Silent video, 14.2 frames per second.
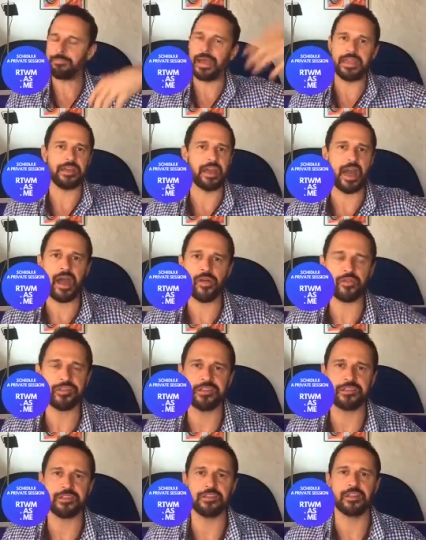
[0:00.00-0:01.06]
buying
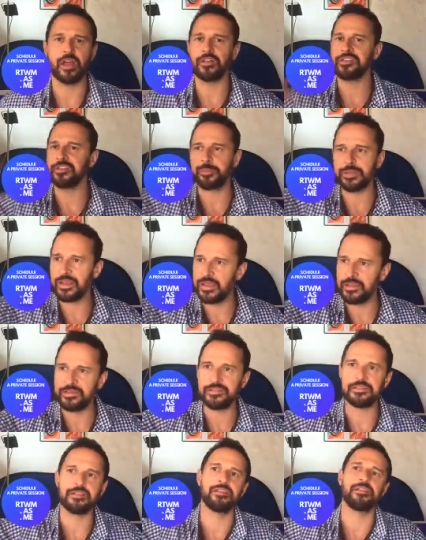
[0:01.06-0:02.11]
houses in lost
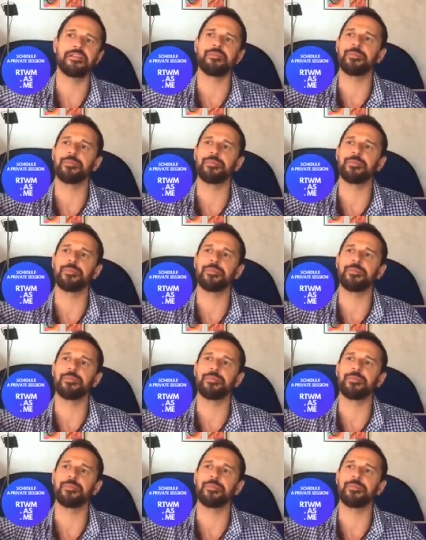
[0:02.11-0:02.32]
places